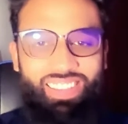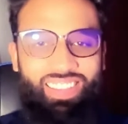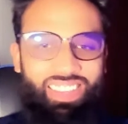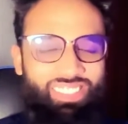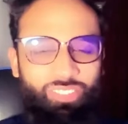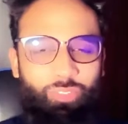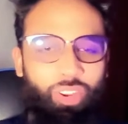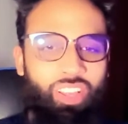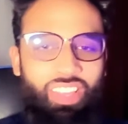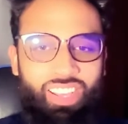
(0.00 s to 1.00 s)
Is it
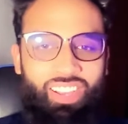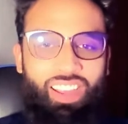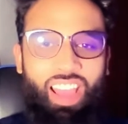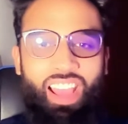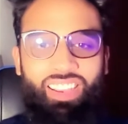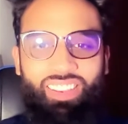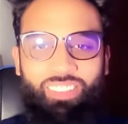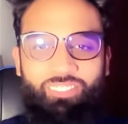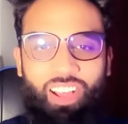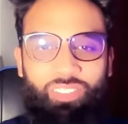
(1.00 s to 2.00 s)
really gonna add
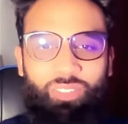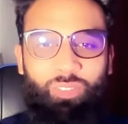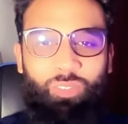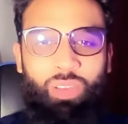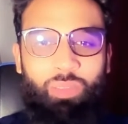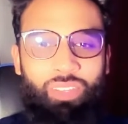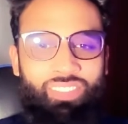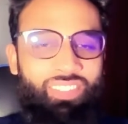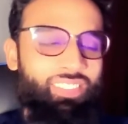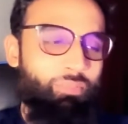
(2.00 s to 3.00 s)
any value to my
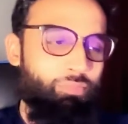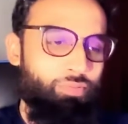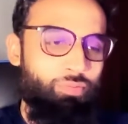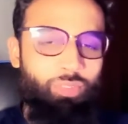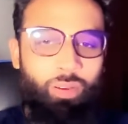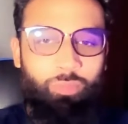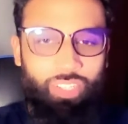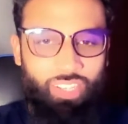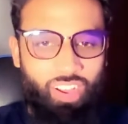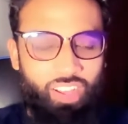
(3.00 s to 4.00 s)
business?
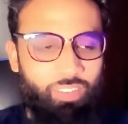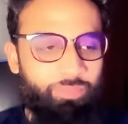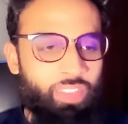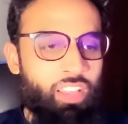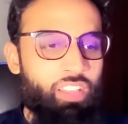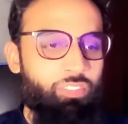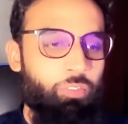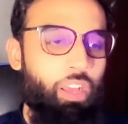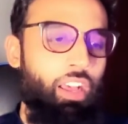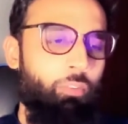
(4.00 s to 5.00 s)
Probably not.
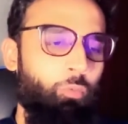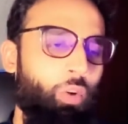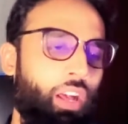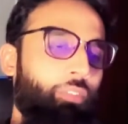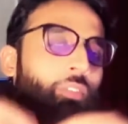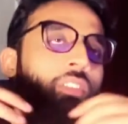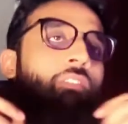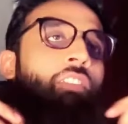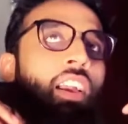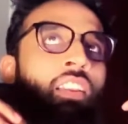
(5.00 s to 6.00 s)
So how do you
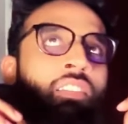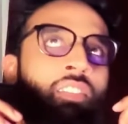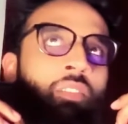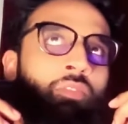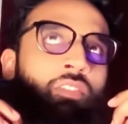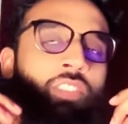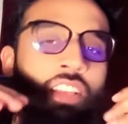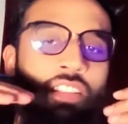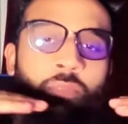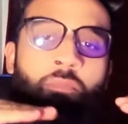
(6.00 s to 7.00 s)
define in terms of
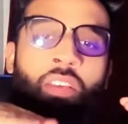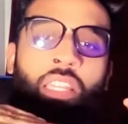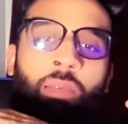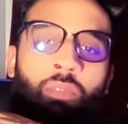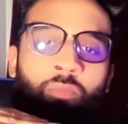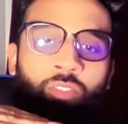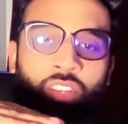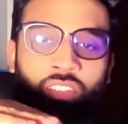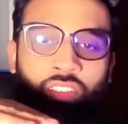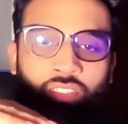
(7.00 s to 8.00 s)
like the minimum
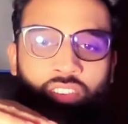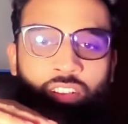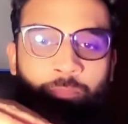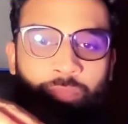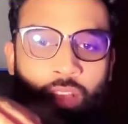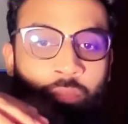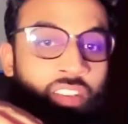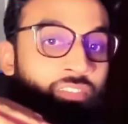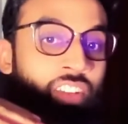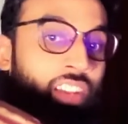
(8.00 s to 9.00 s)
criteria a
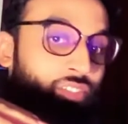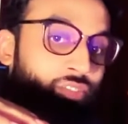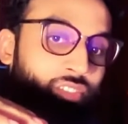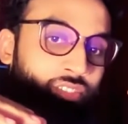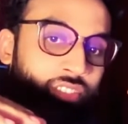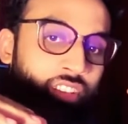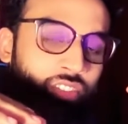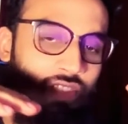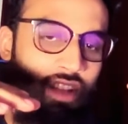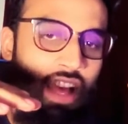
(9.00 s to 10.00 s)
manufacturer today
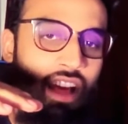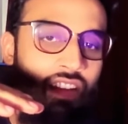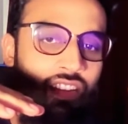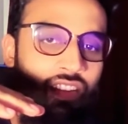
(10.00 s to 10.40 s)
should have